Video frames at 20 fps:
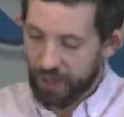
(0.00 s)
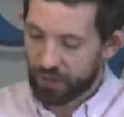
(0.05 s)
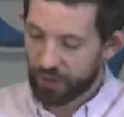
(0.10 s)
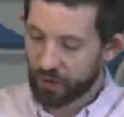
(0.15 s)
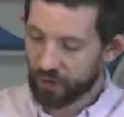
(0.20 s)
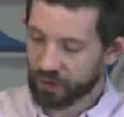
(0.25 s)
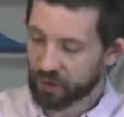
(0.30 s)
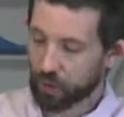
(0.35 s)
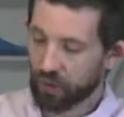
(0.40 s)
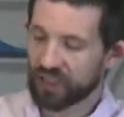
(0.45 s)

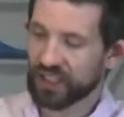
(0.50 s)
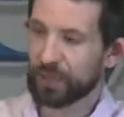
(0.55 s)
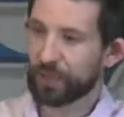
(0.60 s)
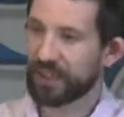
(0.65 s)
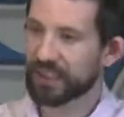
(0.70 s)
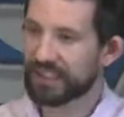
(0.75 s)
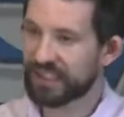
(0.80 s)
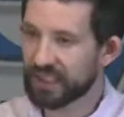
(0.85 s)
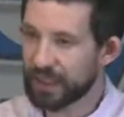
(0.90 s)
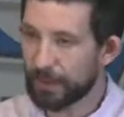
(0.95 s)
There is going to
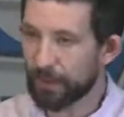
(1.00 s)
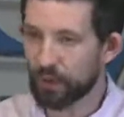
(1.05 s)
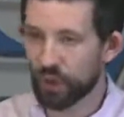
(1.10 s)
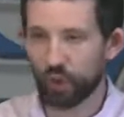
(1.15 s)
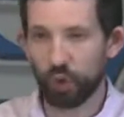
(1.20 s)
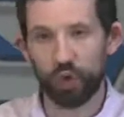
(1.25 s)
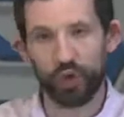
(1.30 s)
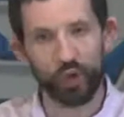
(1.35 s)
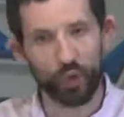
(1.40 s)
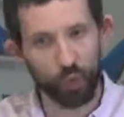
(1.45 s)
be
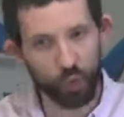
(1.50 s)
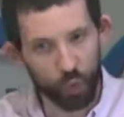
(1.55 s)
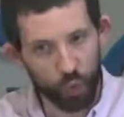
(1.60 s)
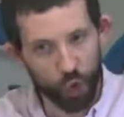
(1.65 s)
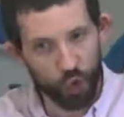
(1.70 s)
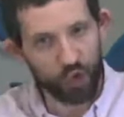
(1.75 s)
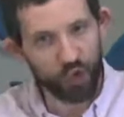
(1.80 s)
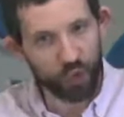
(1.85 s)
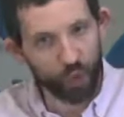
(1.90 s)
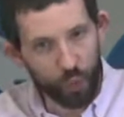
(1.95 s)
someone who can
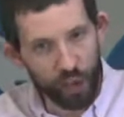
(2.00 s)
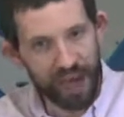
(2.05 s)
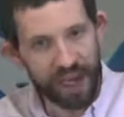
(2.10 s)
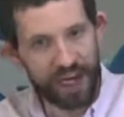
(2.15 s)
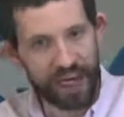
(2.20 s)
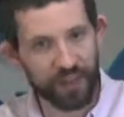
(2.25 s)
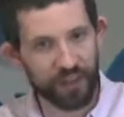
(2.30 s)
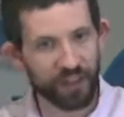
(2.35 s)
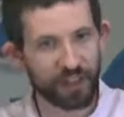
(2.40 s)
roll away